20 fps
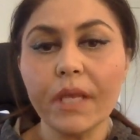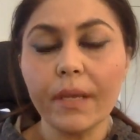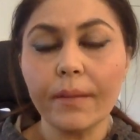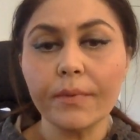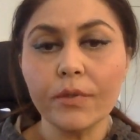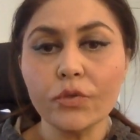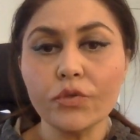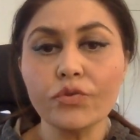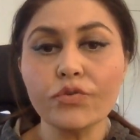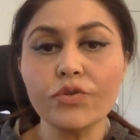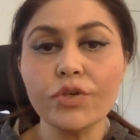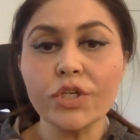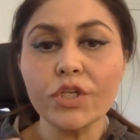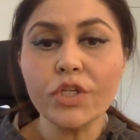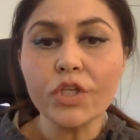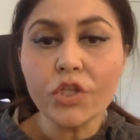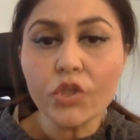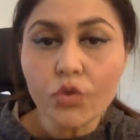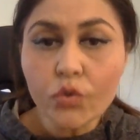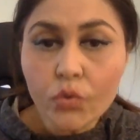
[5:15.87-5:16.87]
able to
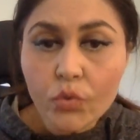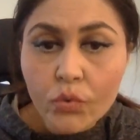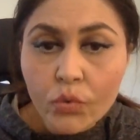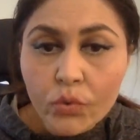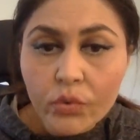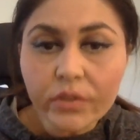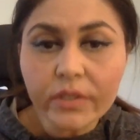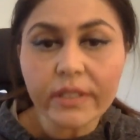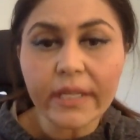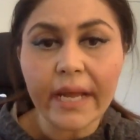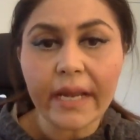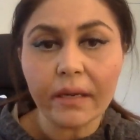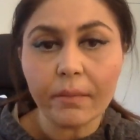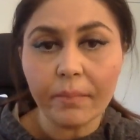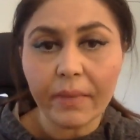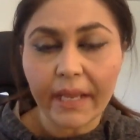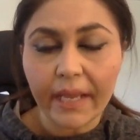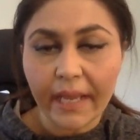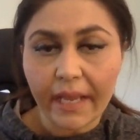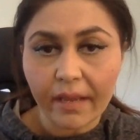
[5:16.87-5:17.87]
reduce that
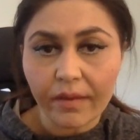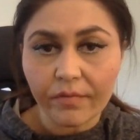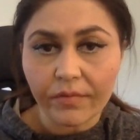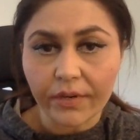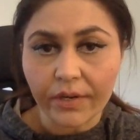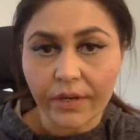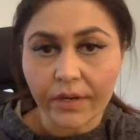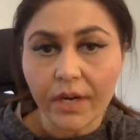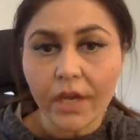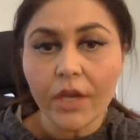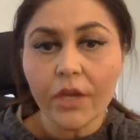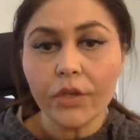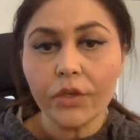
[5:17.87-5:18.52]
behavior.